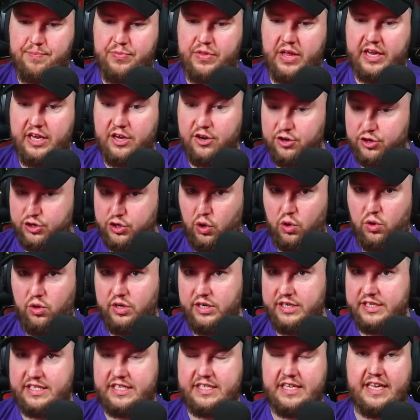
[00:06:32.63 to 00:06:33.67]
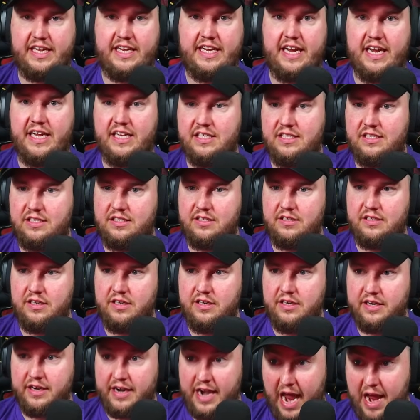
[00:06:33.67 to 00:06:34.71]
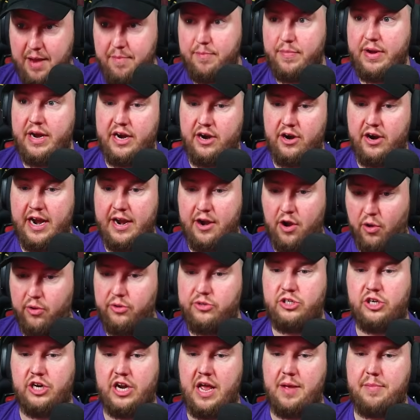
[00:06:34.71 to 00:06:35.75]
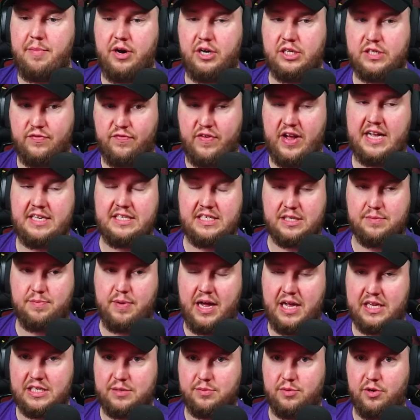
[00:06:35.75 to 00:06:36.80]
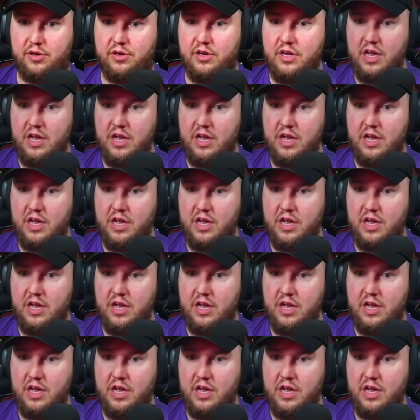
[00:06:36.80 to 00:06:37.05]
like your goal is to get Nightmare and Ultra Nightmare as fast as possible,